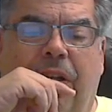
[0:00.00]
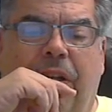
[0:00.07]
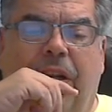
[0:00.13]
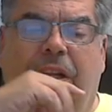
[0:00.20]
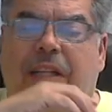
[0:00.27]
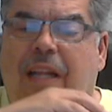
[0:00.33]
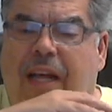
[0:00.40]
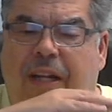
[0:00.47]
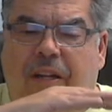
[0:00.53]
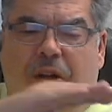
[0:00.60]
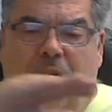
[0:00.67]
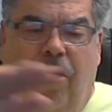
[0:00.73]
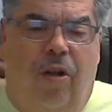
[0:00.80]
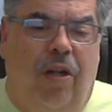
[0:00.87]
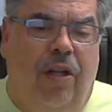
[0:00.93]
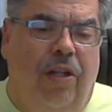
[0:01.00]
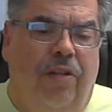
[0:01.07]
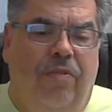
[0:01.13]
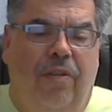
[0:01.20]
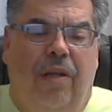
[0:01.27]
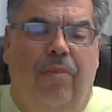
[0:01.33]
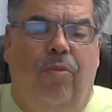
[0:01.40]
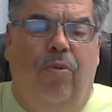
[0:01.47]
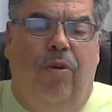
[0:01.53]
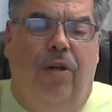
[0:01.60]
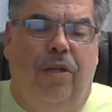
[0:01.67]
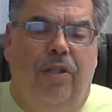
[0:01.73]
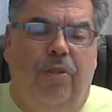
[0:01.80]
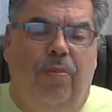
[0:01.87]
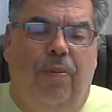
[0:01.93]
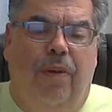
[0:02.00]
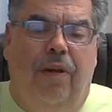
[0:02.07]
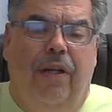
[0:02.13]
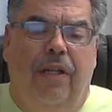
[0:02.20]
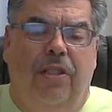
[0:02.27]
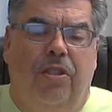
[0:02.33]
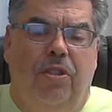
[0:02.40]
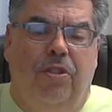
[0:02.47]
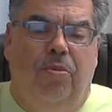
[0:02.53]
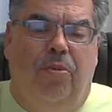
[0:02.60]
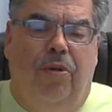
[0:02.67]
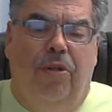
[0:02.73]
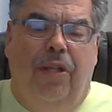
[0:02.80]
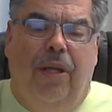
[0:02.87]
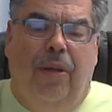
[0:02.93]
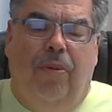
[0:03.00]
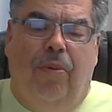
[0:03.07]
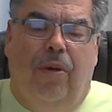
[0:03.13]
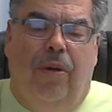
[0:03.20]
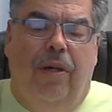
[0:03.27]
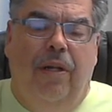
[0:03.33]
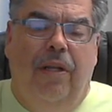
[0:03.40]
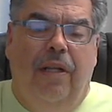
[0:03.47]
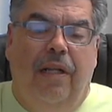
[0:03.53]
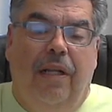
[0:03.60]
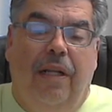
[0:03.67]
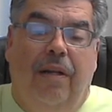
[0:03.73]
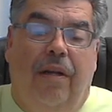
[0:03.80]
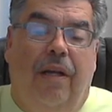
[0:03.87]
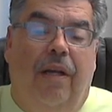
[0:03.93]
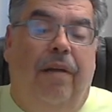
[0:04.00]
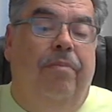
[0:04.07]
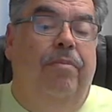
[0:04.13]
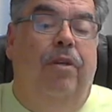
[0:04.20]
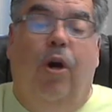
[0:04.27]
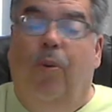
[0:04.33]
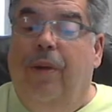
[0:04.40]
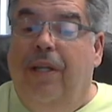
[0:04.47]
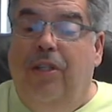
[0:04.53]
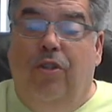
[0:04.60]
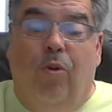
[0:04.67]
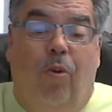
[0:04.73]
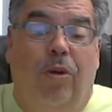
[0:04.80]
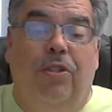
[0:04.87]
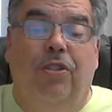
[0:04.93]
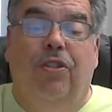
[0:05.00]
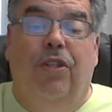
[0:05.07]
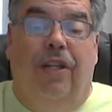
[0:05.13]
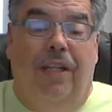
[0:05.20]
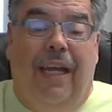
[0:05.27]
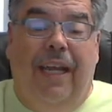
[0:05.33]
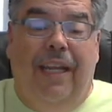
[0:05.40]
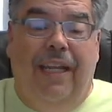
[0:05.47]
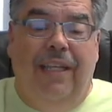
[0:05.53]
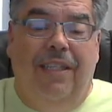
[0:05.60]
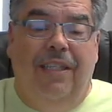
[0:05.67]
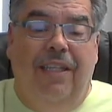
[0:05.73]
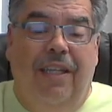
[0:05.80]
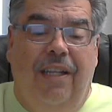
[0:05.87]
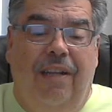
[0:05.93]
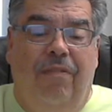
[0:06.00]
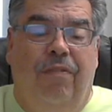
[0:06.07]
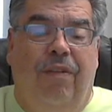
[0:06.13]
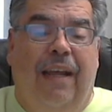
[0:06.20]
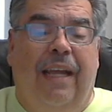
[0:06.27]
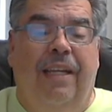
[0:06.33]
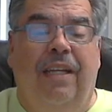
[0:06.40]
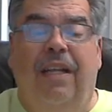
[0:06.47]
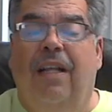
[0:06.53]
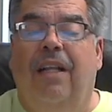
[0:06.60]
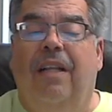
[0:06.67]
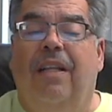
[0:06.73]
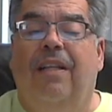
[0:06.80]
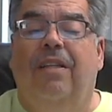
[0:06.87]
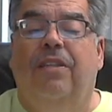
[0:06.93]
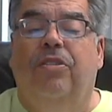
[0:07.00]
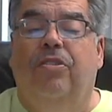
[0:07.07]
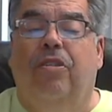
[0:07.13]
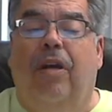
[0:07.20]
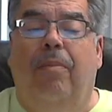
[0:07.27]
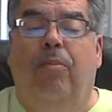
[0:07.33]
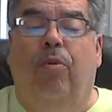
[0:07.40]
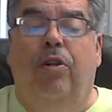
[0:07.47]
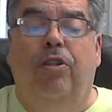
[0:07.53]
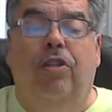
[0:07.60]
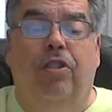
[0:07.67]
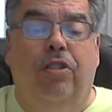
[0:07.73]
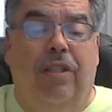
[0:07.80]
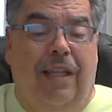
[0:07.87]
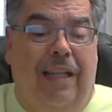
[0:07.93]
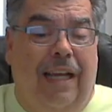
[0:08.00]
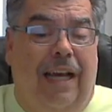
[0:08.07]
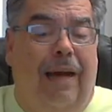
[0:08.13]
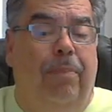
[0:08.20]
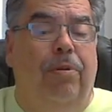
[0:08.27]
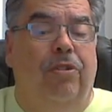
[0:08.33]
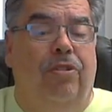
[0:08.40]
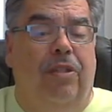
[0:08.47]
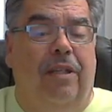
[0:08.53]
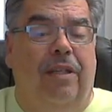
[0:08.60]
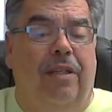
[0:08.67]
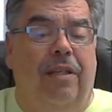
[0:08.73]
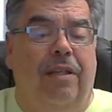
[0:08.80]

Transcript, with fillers: not all of them were experiences where they were uh, going towards the light. In fact, some were just the opposite.